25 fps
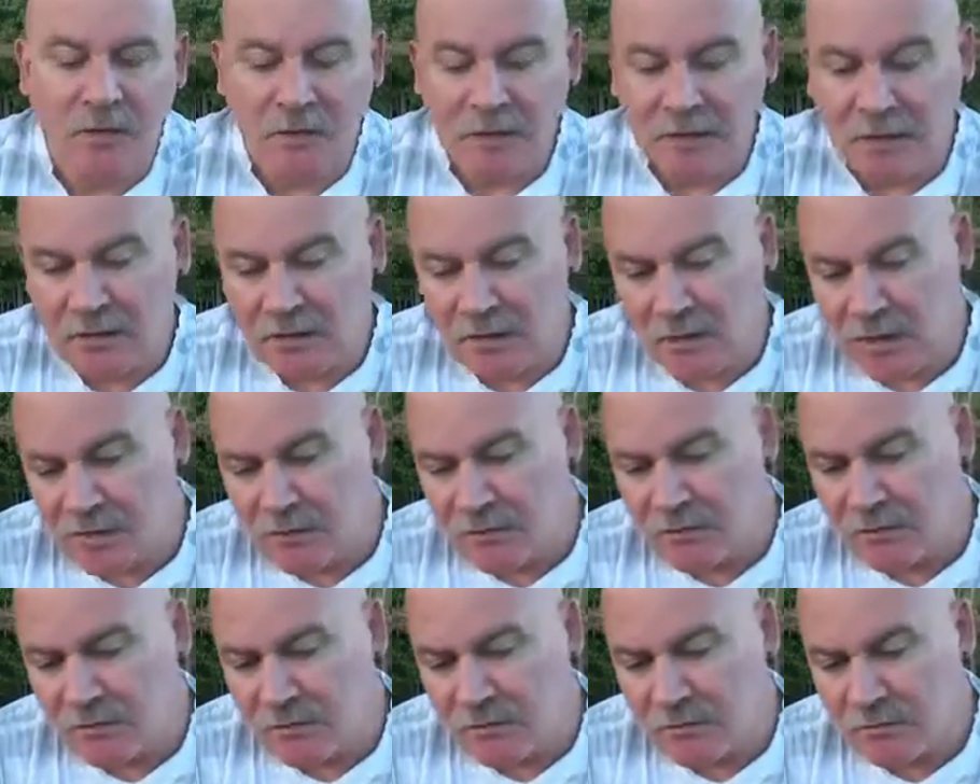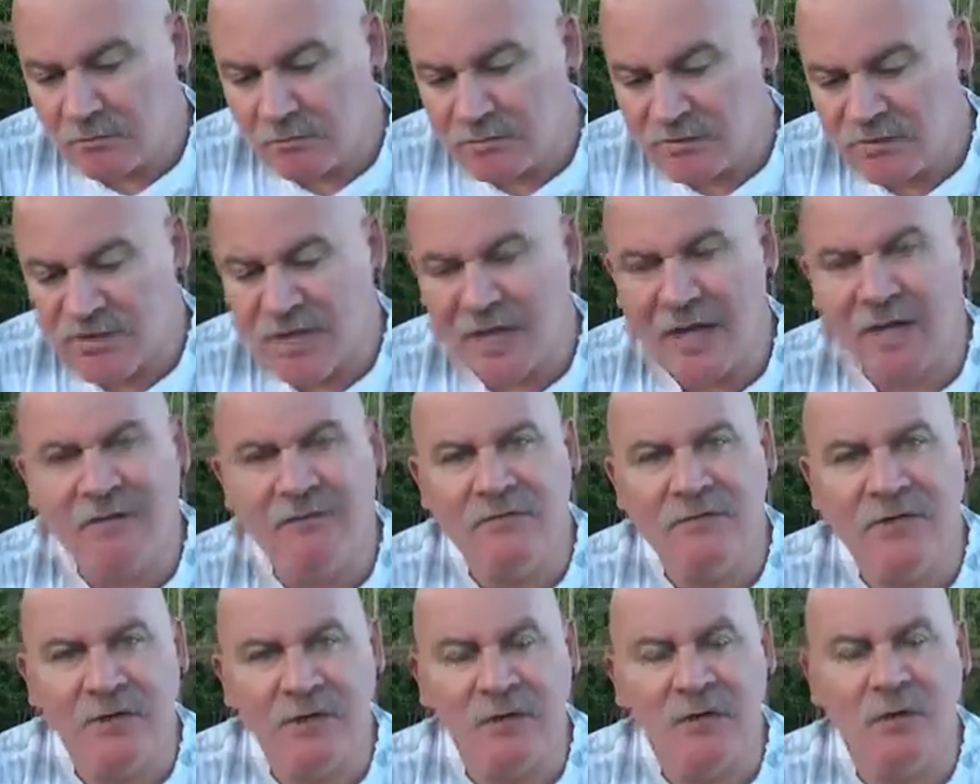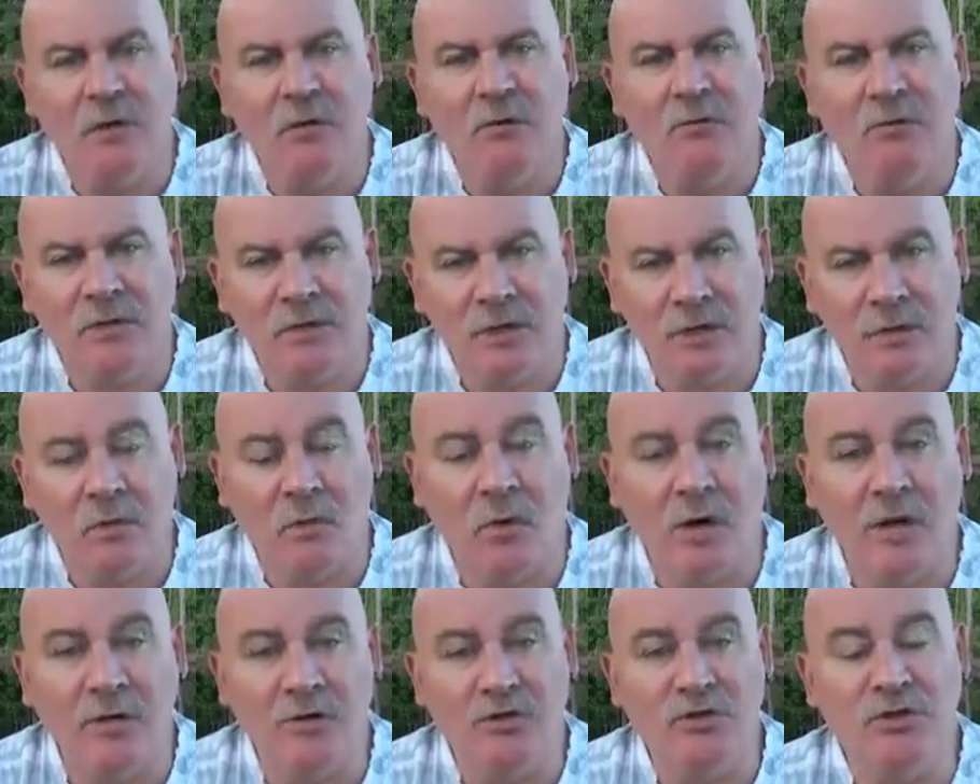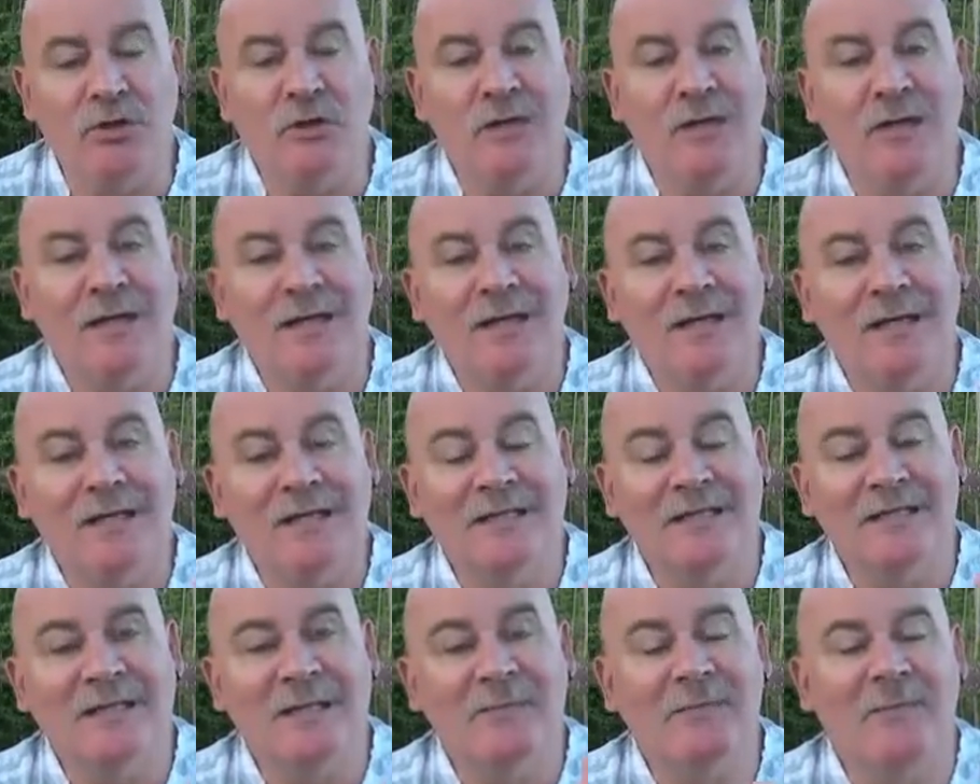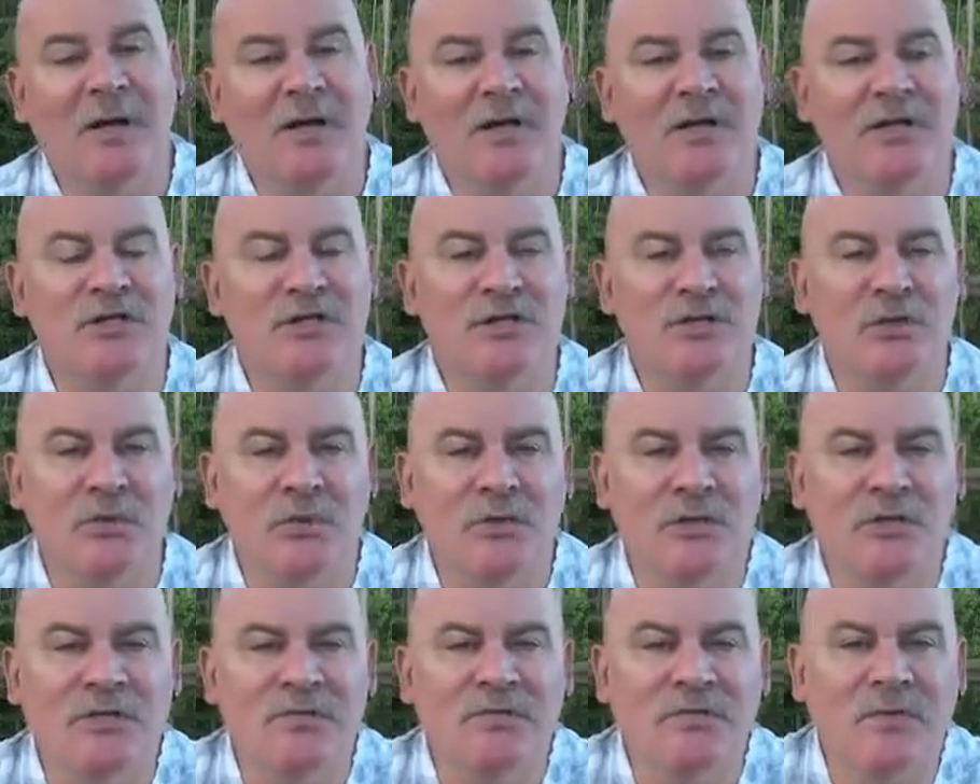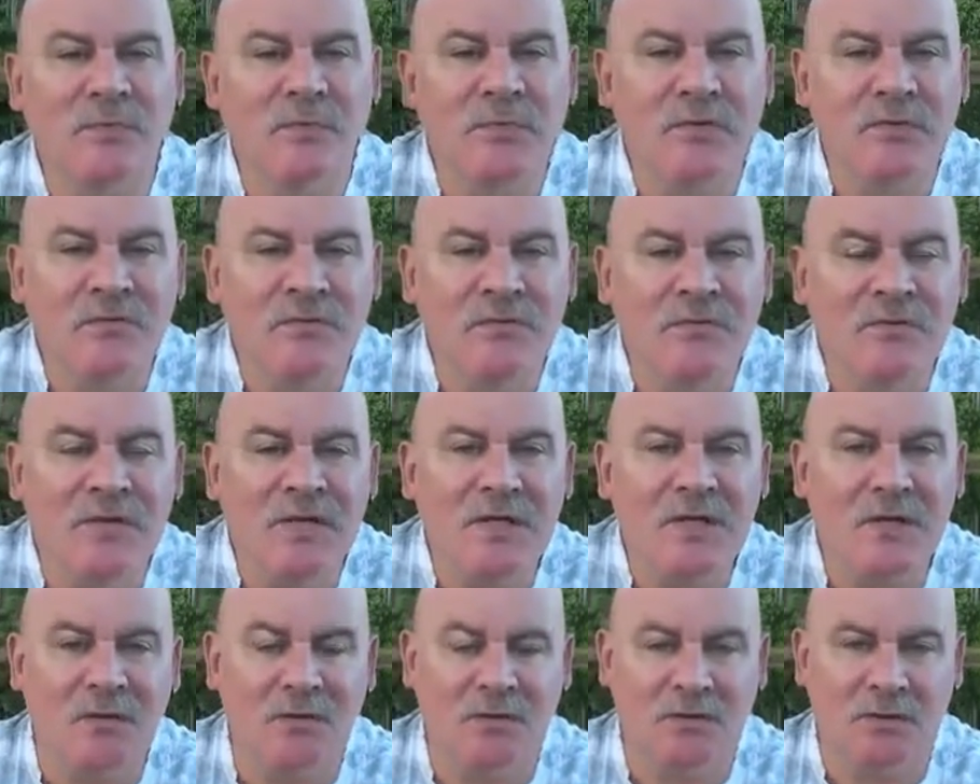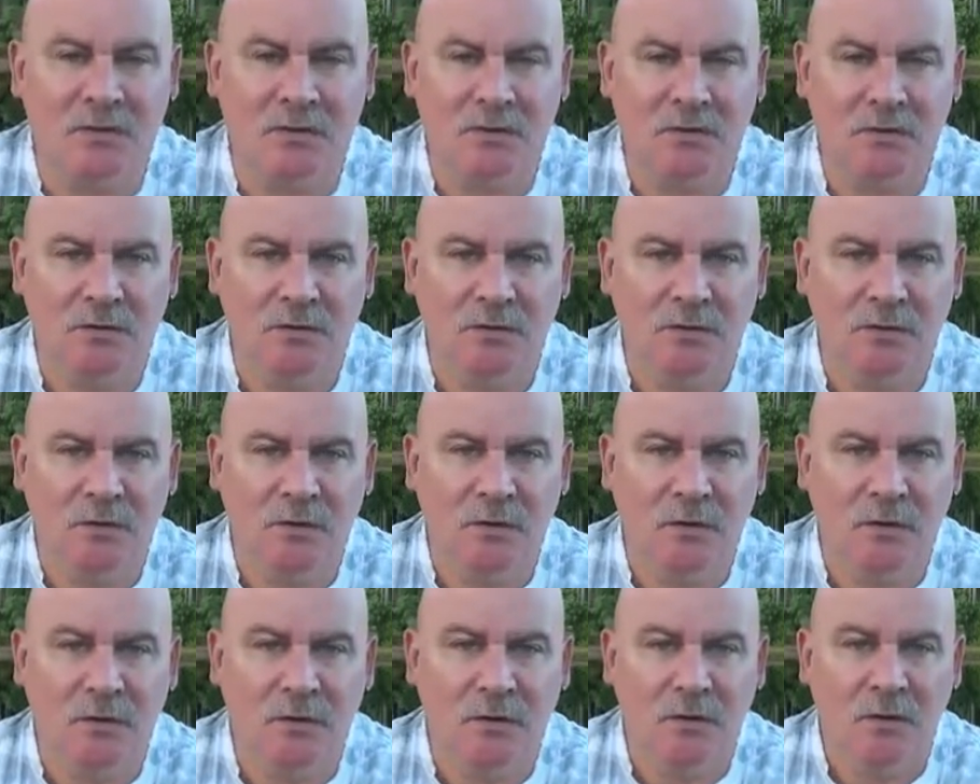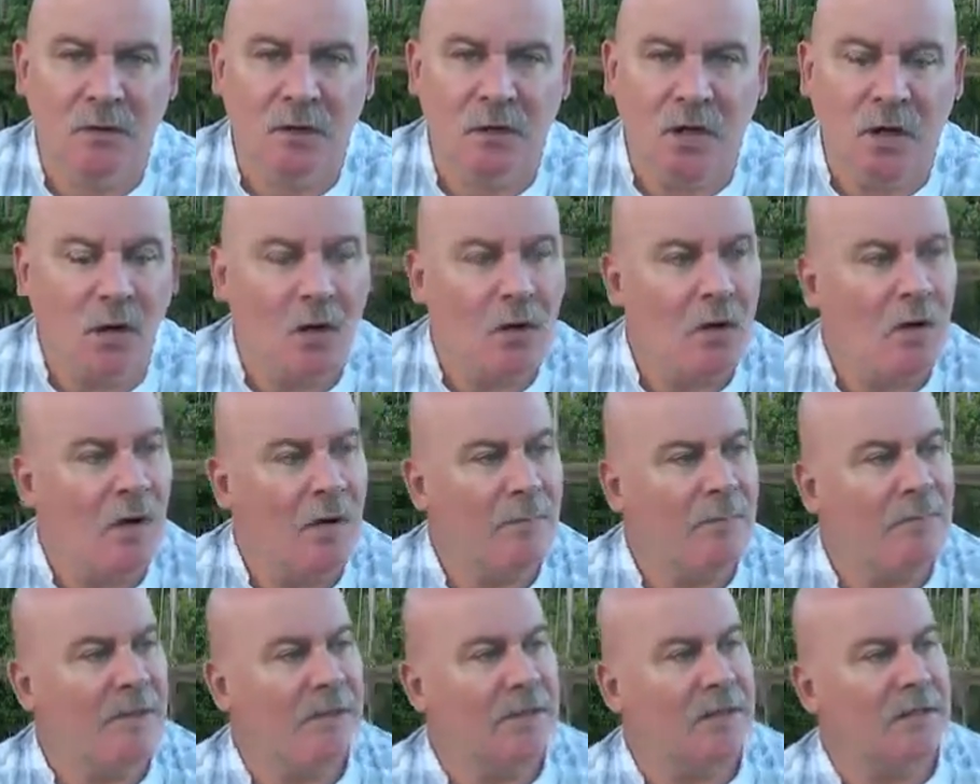Now, the other side of the equation is the money stories from the field. Oh, I'm